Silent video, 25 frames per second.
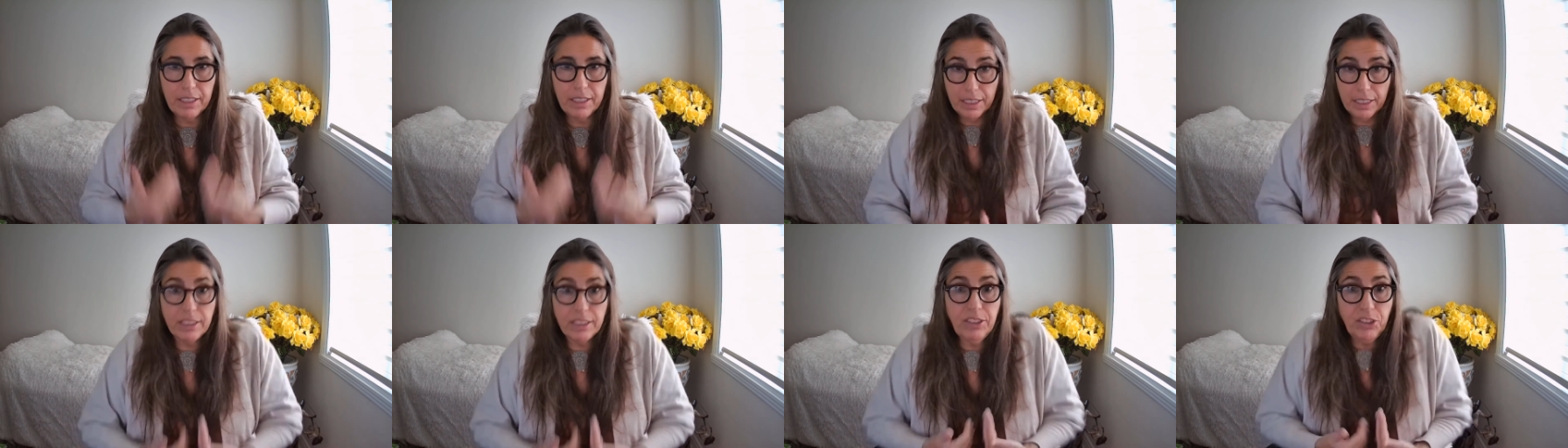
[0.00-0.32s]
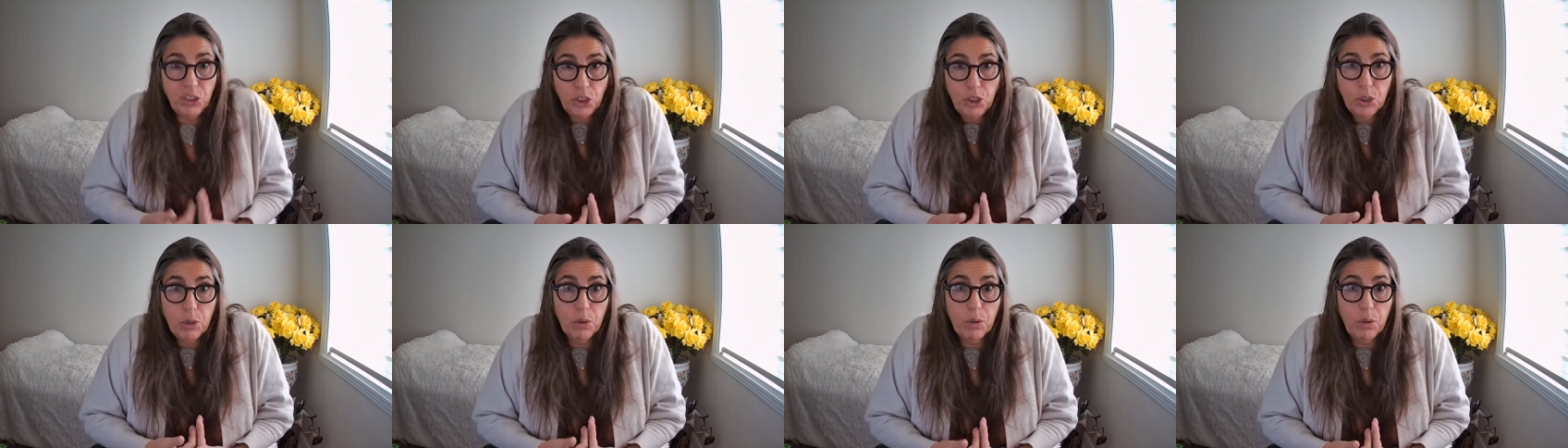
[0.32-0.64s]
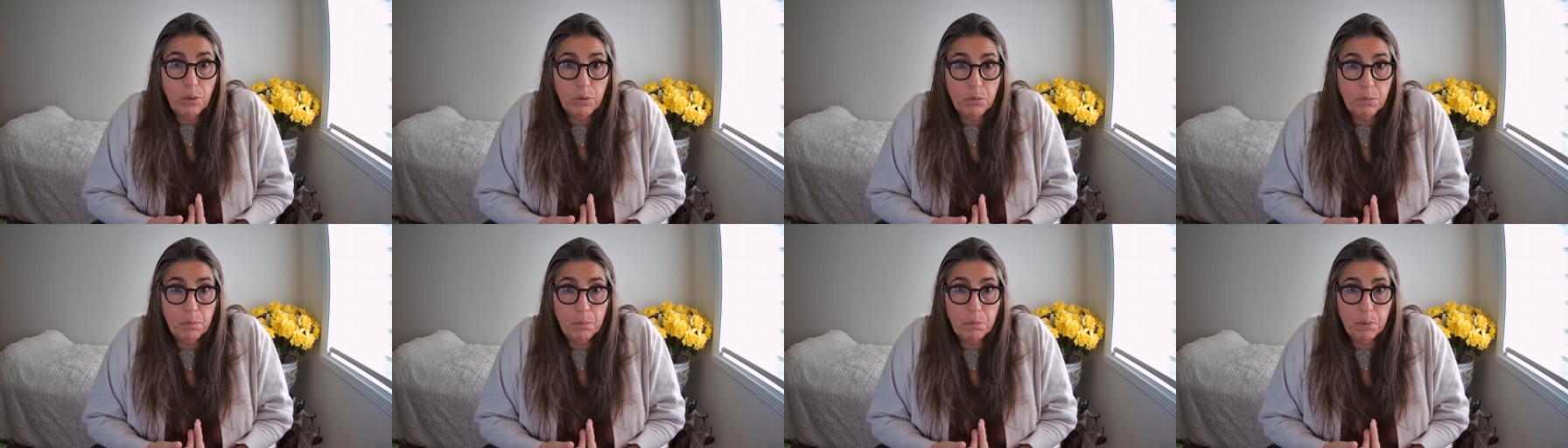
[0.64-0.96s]
is your
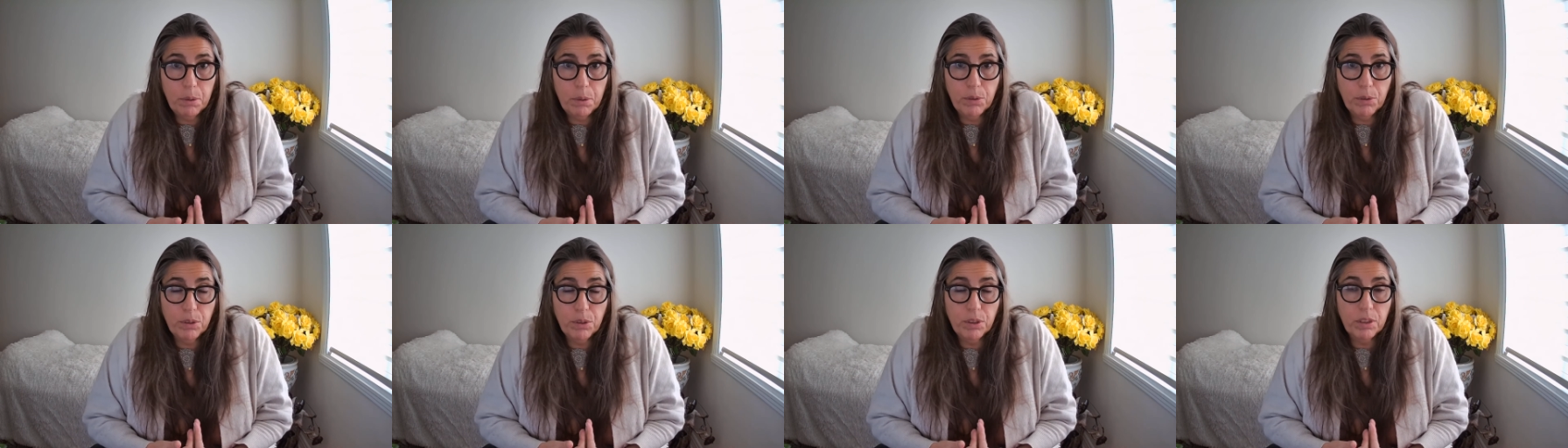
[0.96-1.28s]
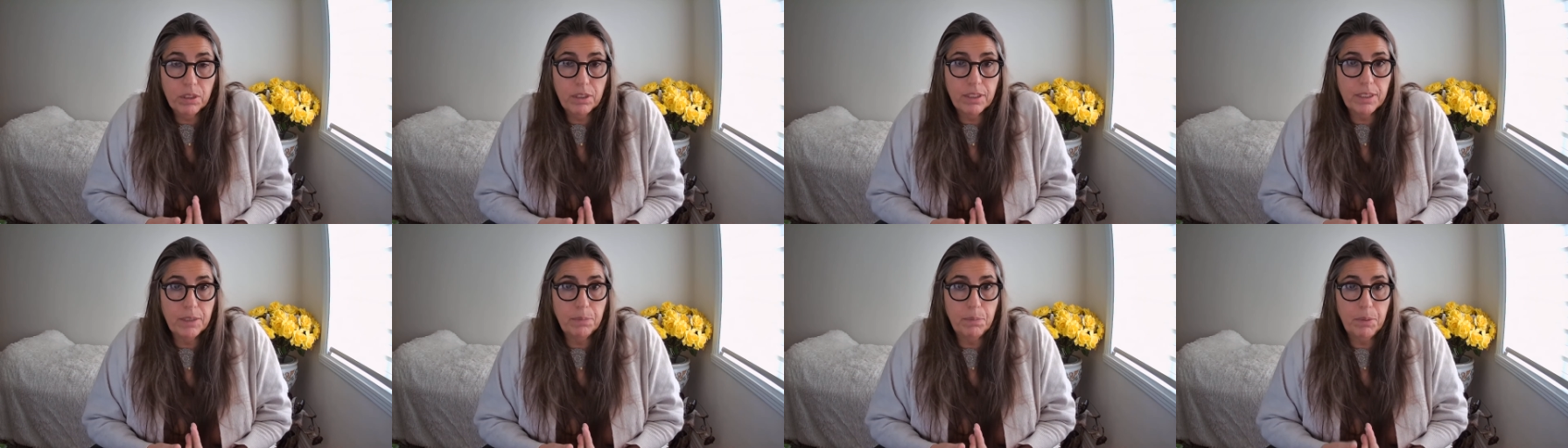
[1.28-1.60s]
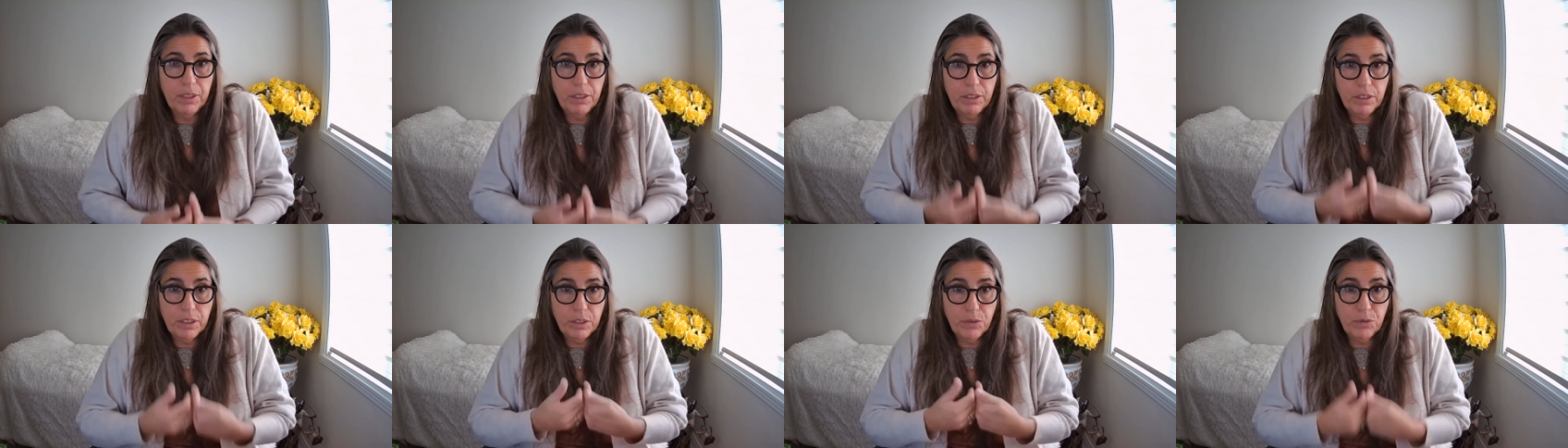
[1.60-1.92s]
own personal
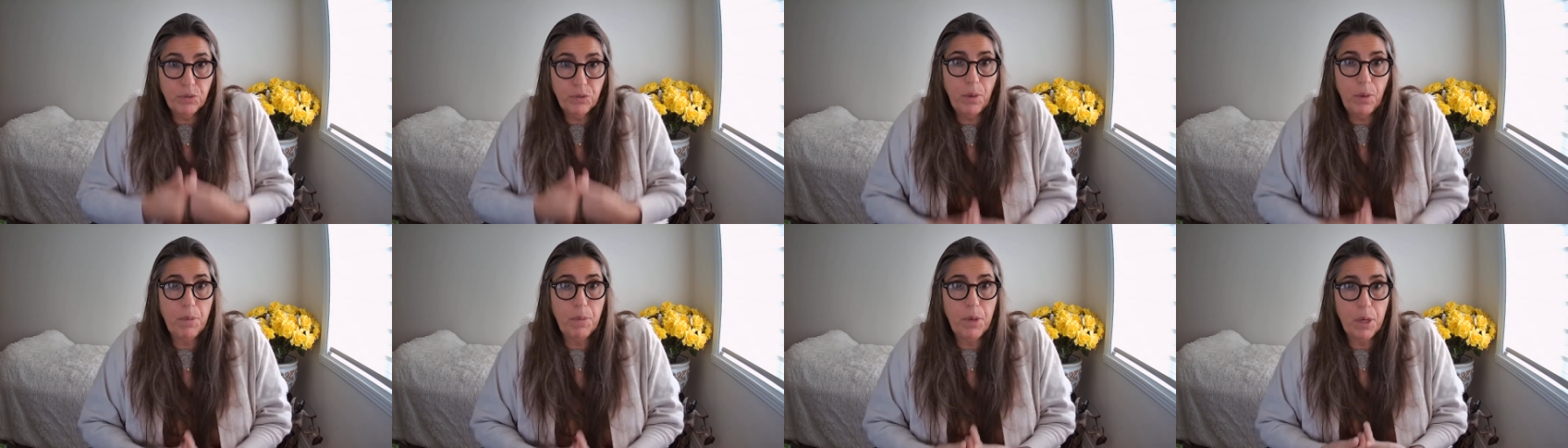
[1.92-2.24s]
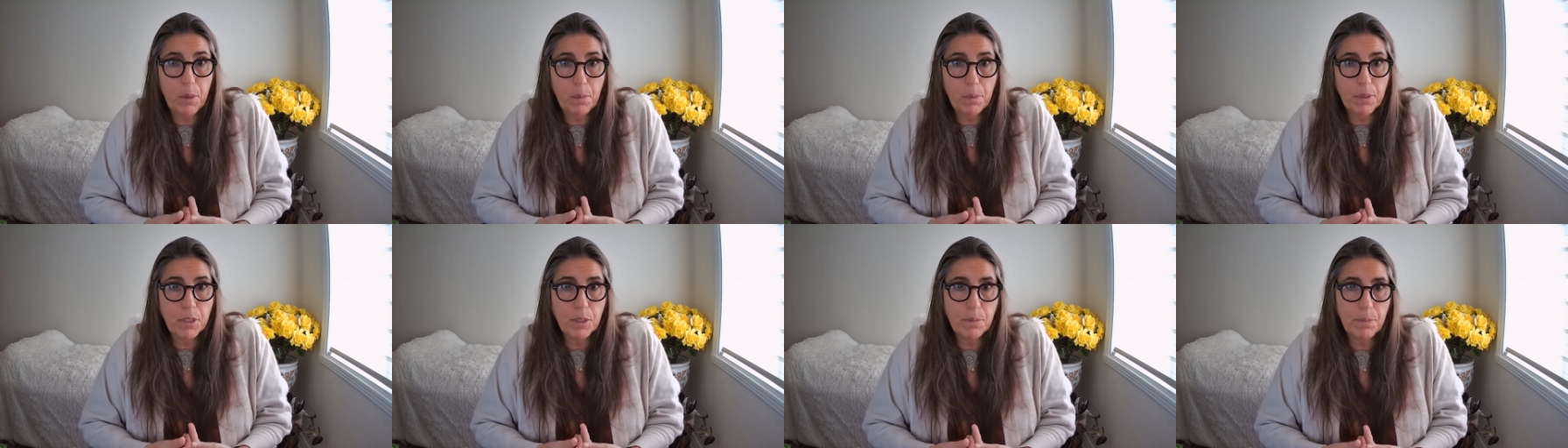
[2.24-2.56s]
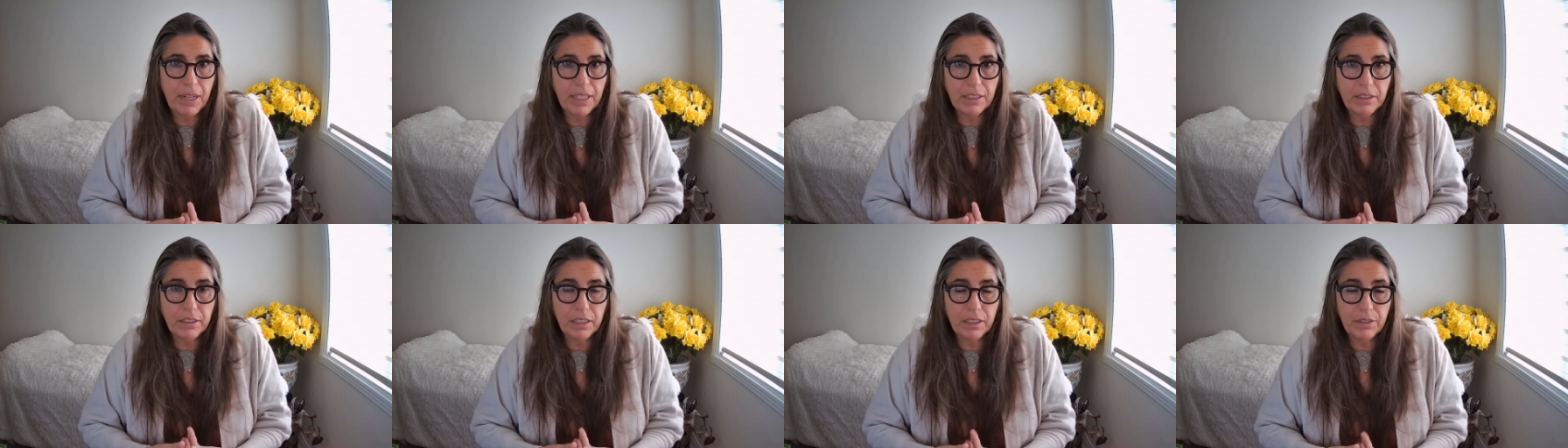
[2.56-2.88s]
experience from your
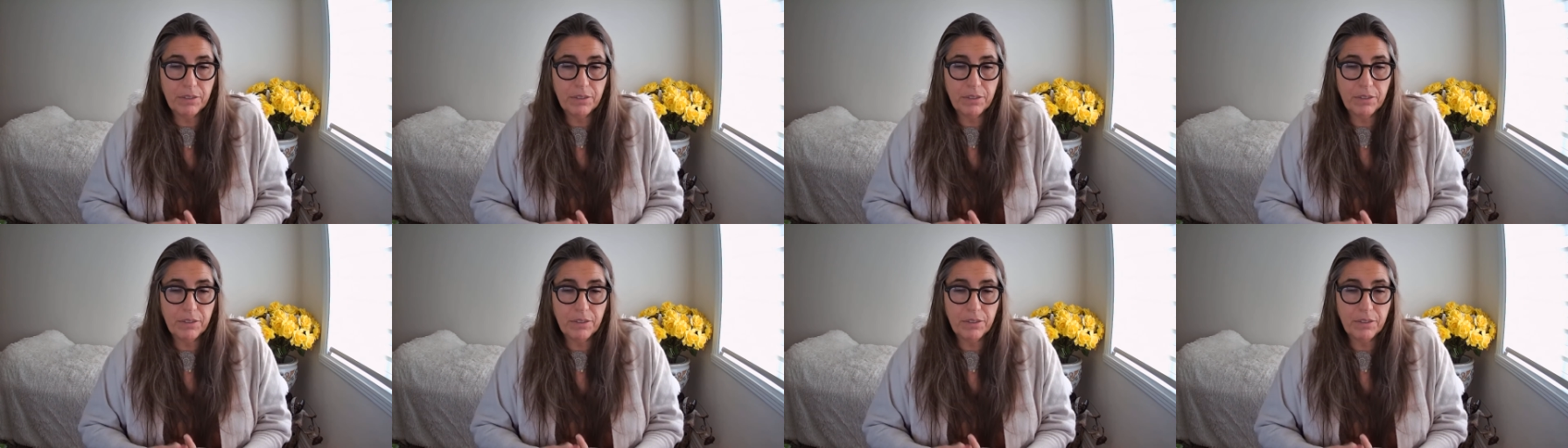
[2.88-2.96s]
perspective.